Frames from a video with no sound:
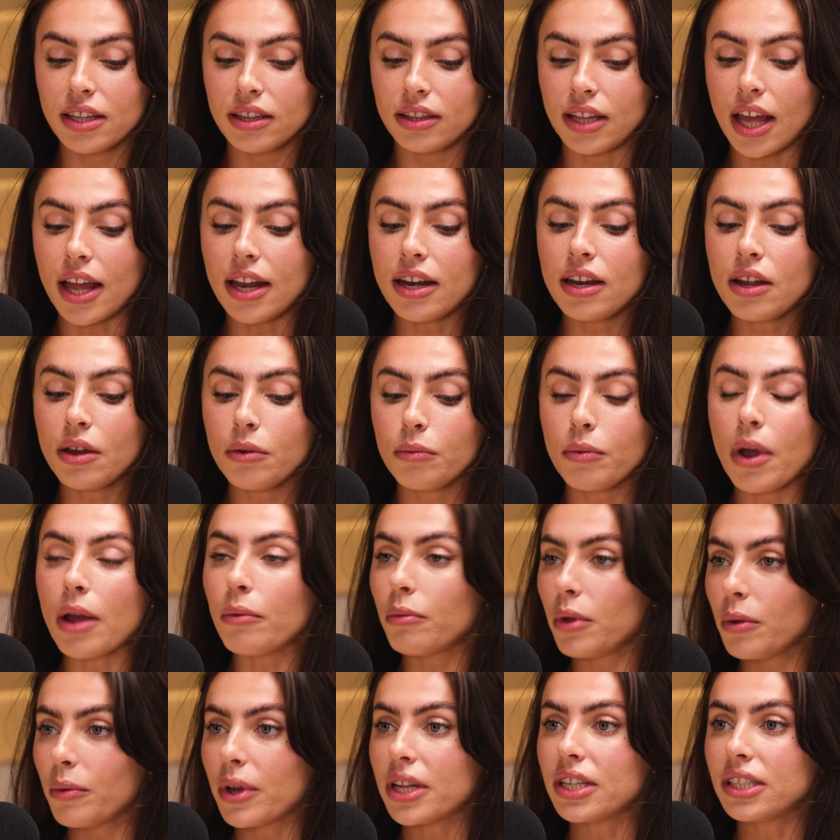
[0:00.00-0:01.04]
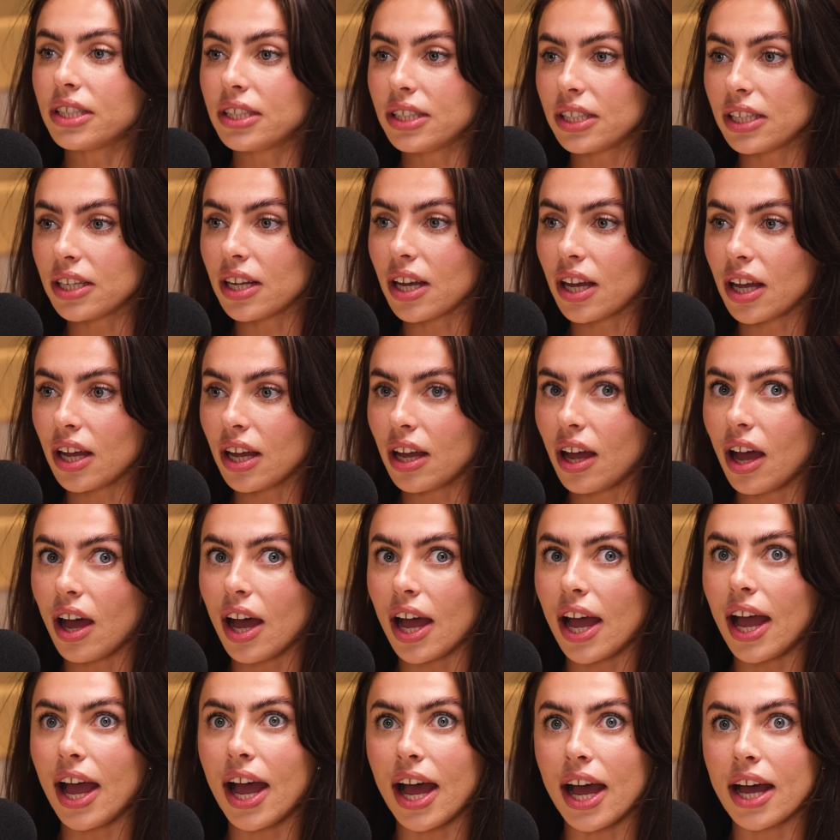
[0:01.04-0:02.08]
Then when we went to dinner,
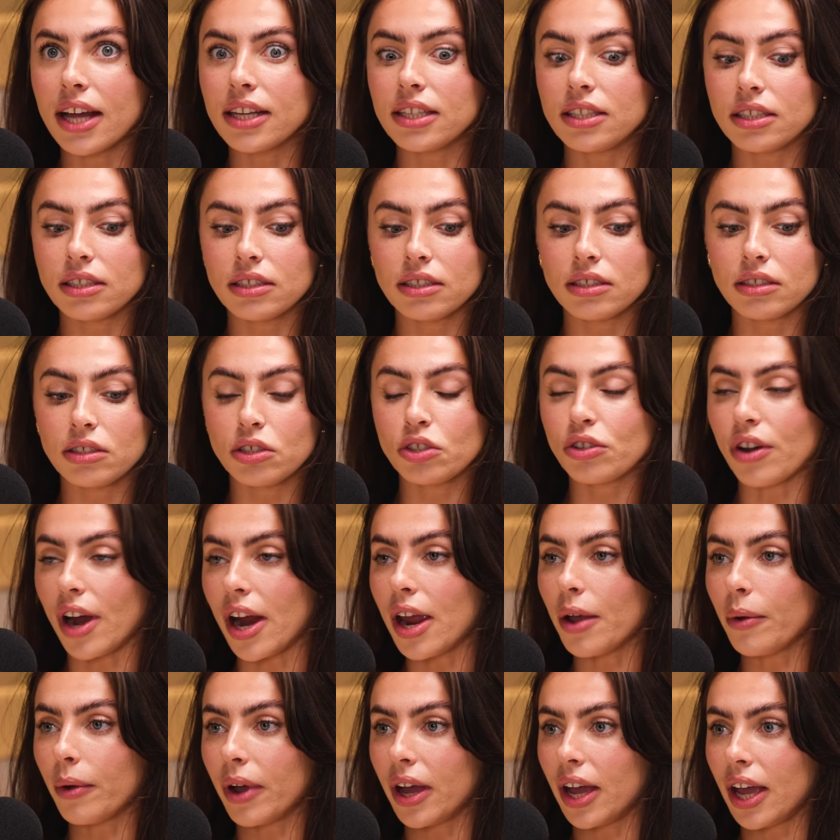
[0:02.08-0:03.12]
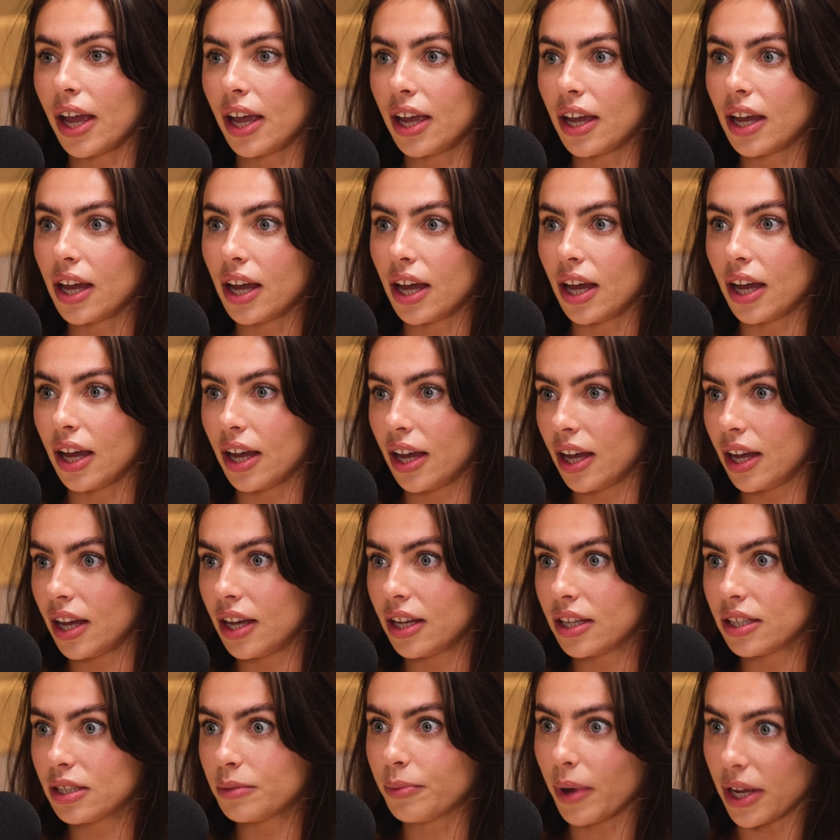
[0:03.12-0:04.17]
I had straight away a
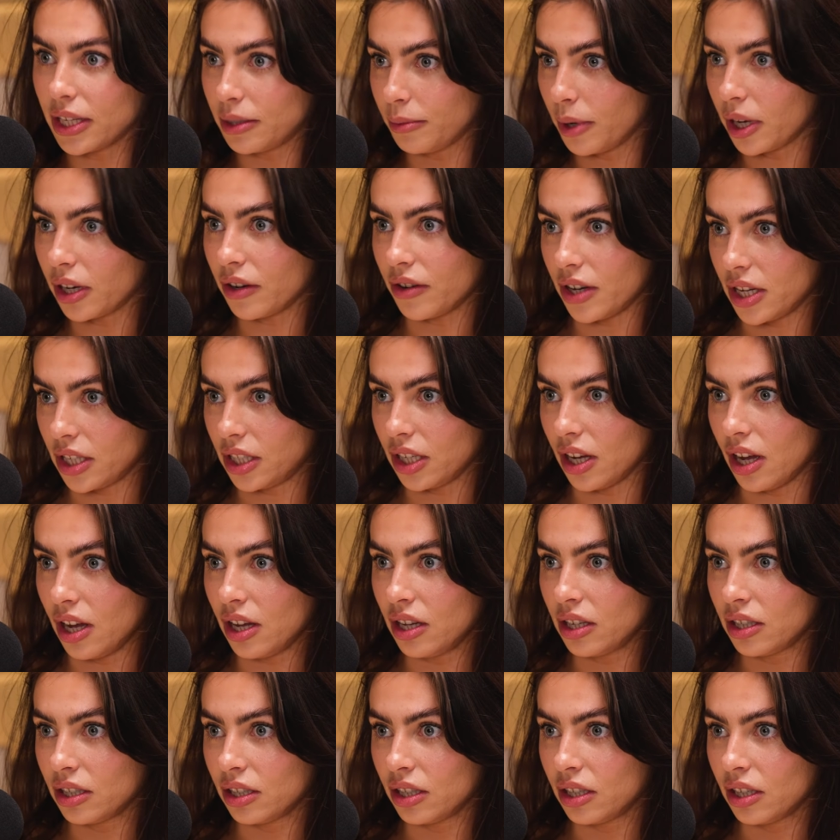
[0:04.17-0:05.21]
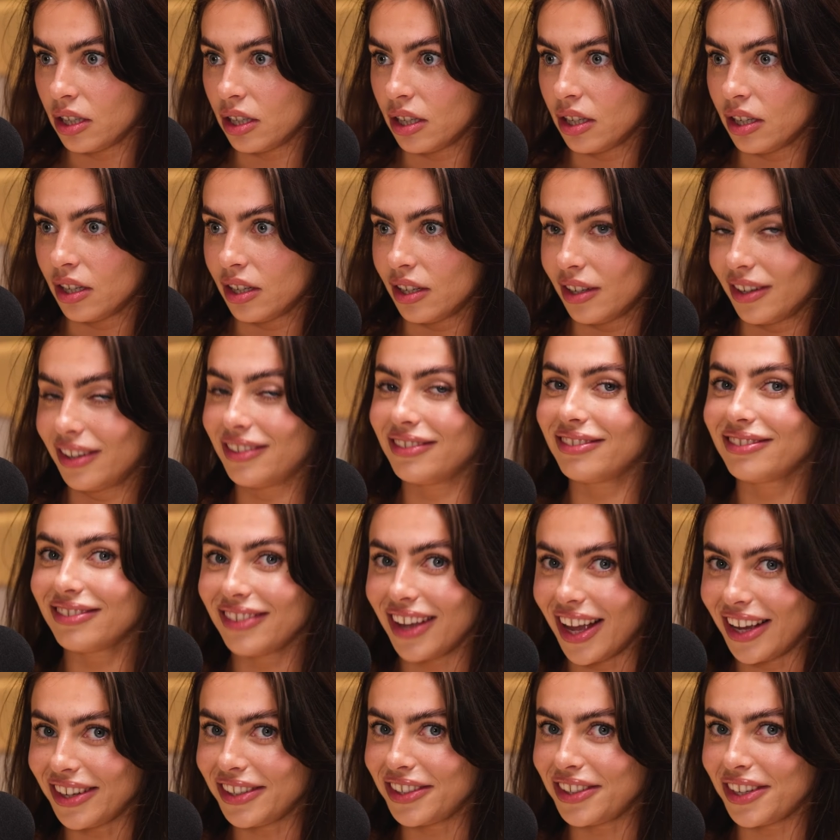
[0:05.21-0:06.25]
spicy margarita,
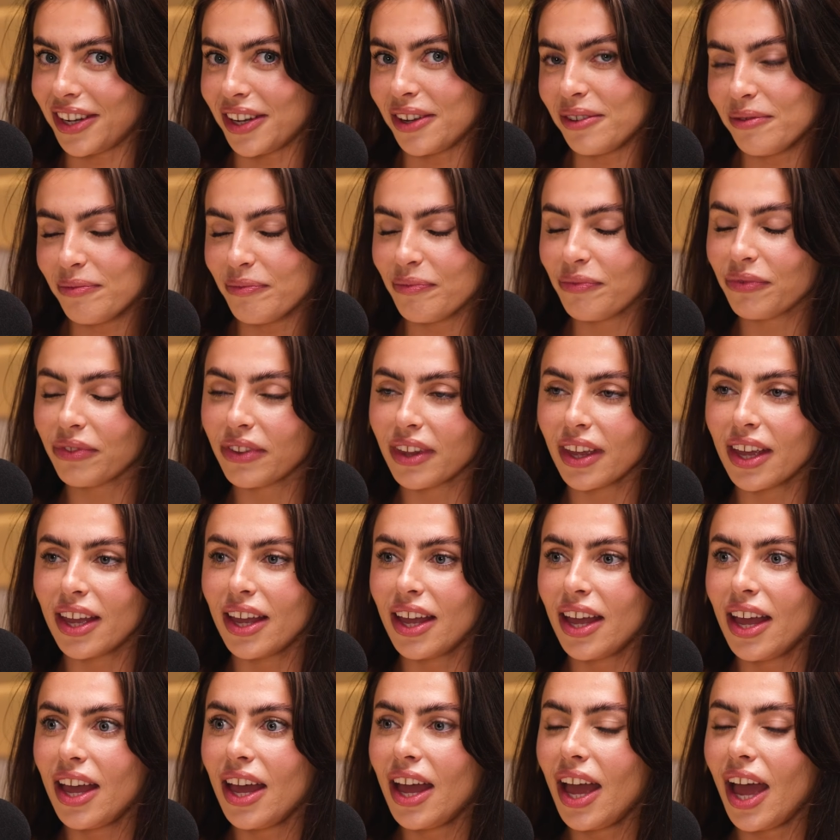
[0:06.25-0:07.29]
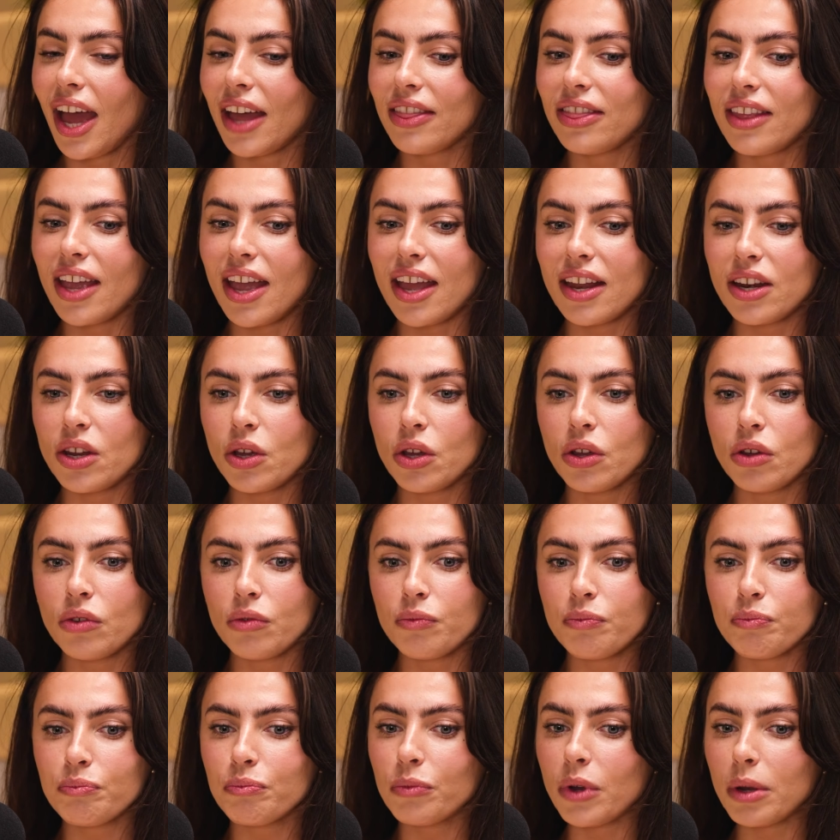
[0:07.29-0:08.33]
as you do. And then
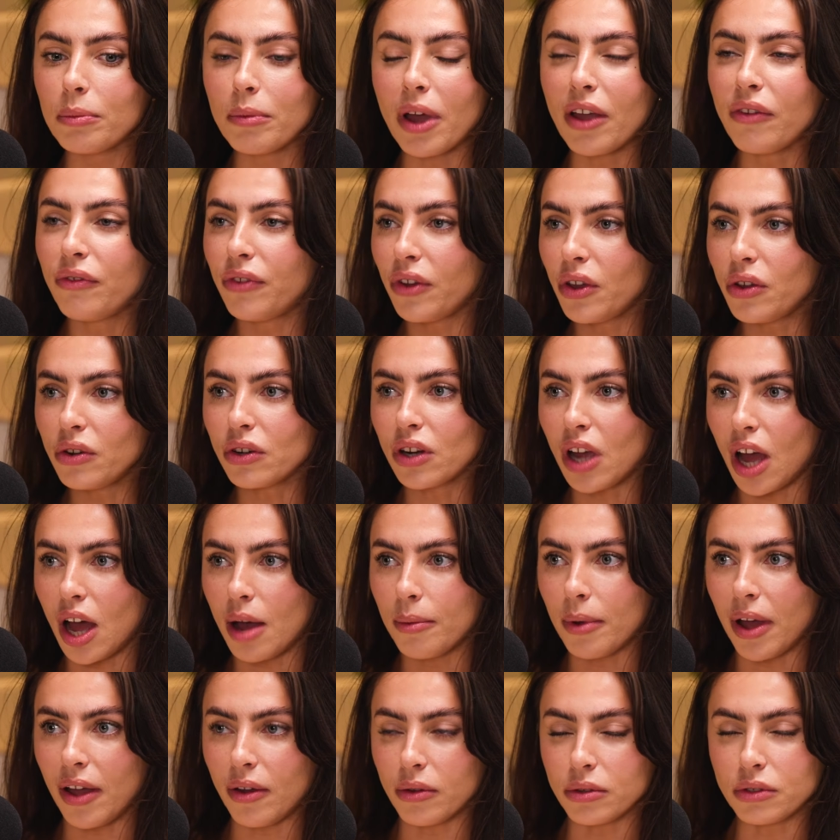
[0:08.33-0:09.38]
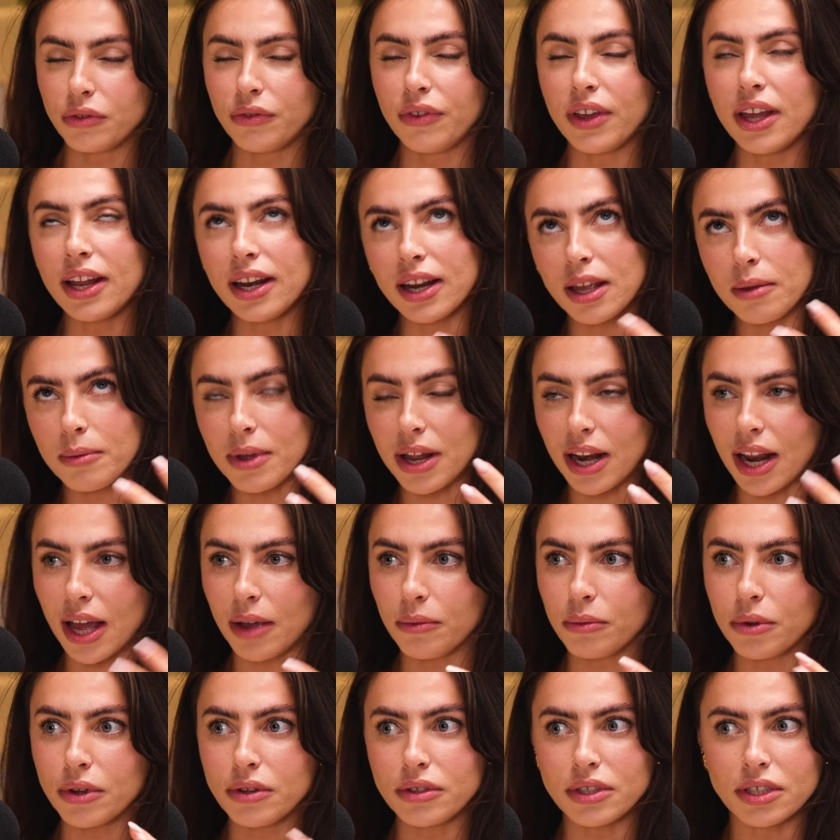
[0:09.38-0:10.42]
when my food come, I was feeling a bit like
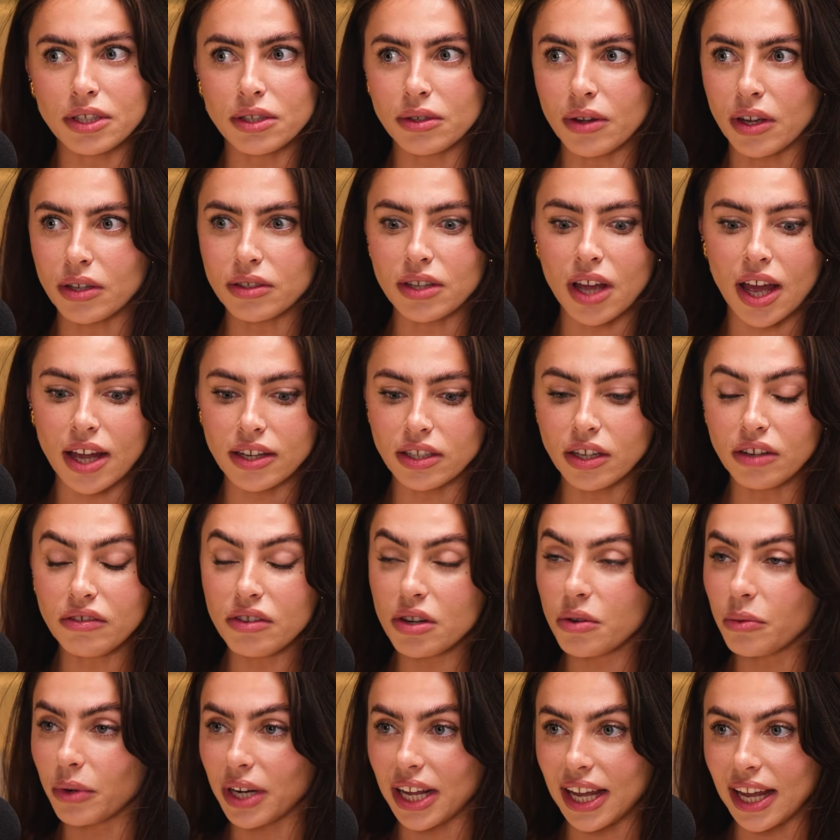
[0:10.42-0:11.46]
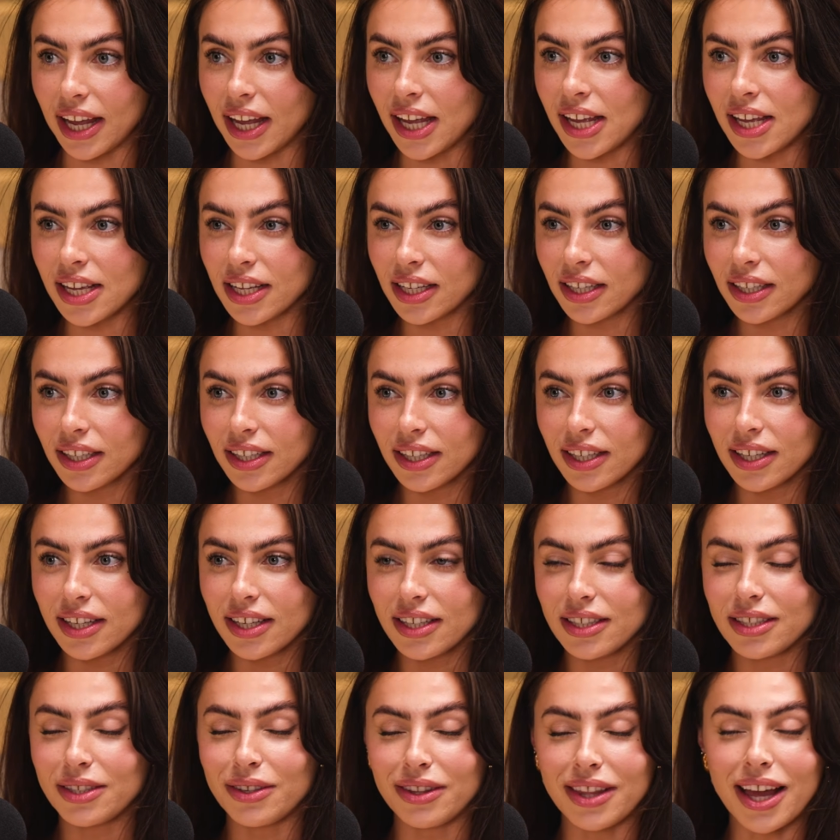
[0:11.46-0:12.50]
woozy. So I was like, I don't really want to eat.
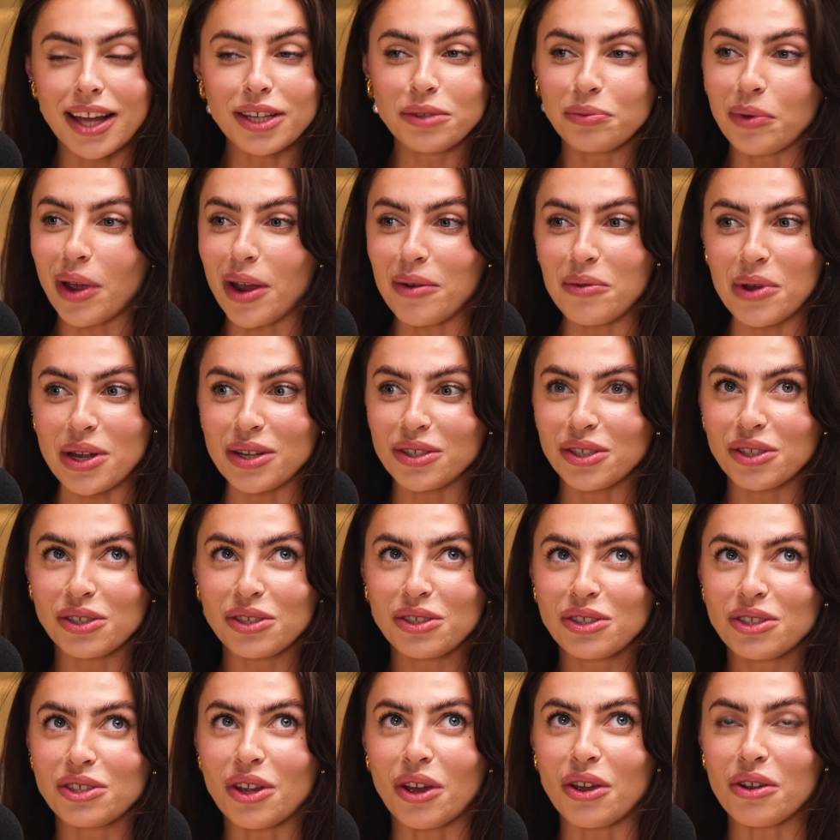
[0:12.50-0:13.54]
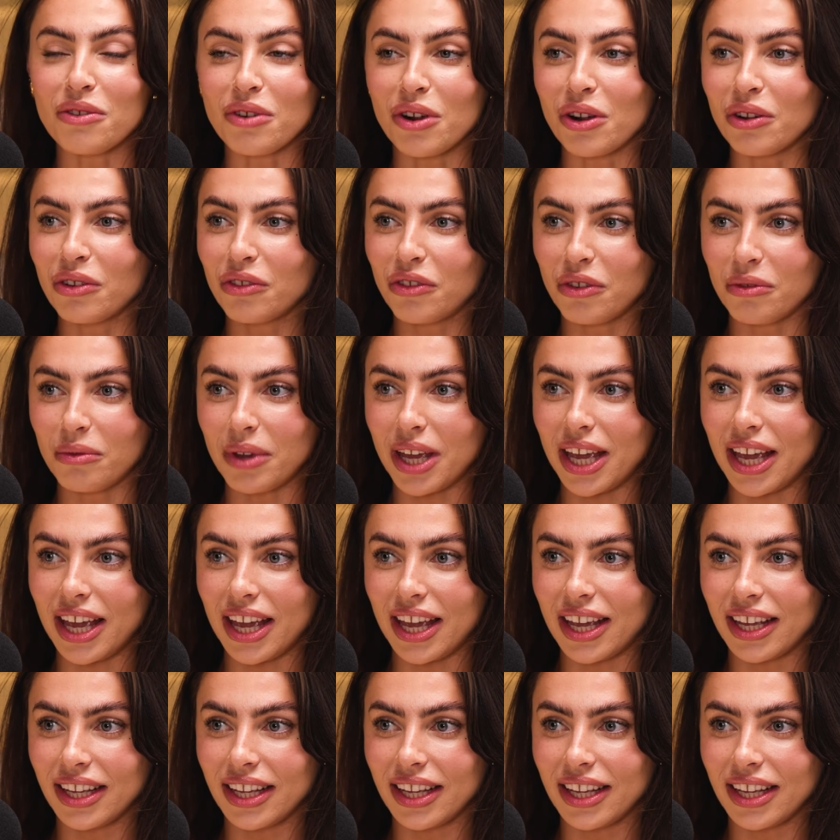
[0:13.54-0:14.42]
So that's where it went just so wrong for me.